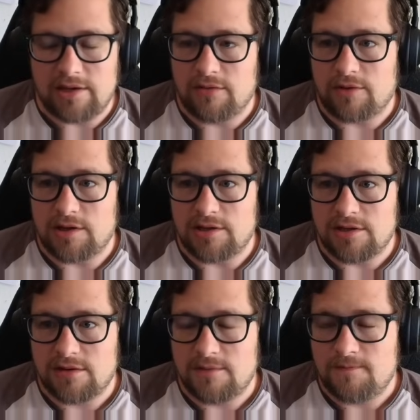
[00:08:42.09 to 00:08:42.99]
tokens.
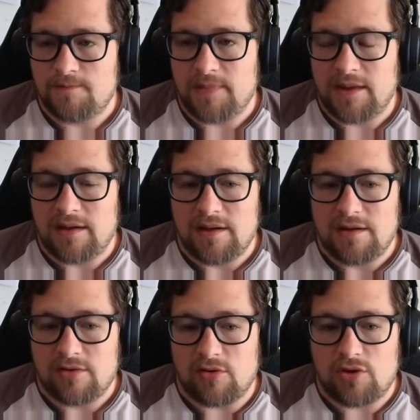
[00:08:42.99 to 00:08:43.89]

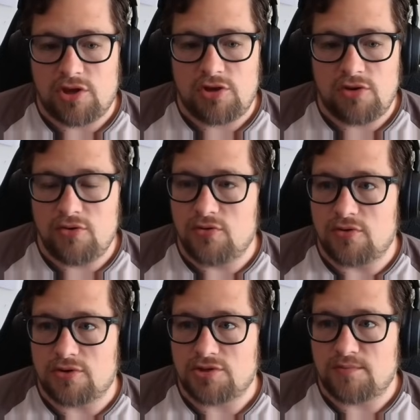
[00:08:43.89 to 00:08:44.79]
So huge,